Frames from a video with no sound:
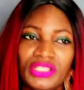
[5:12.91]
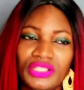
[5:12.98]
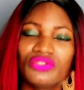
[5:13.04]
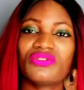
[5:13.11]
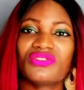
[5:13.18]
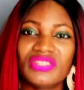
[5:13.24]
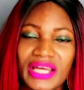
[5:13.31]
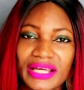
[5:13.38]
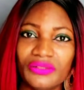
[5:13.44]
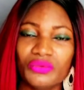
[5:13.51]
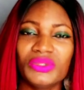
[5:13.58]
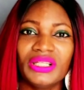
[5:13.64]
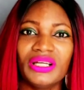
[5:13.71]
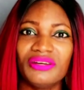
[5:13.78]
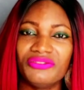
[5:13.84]
need to stand
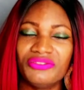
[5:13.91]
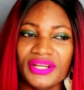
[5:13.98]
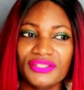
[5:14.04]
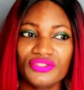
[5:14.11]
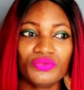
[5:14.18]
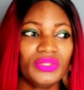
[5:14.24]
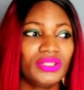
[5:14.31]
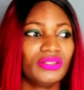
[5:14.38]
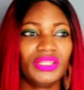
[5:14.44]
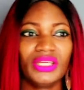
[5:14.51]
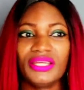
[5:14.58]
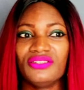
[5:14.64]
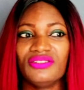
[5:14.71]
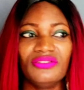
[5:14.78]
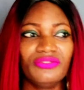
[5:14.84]
with our friends when
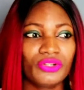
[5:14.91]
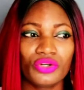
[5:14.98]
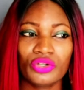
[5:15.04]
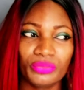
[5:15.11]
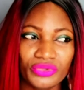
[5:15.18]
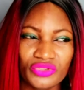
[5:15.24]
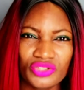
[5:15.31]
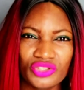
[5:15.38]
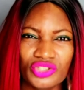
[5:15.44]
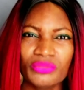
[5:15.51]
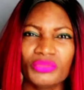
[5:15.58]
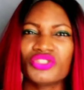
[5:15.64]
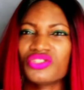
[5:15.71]
they're in difficult position.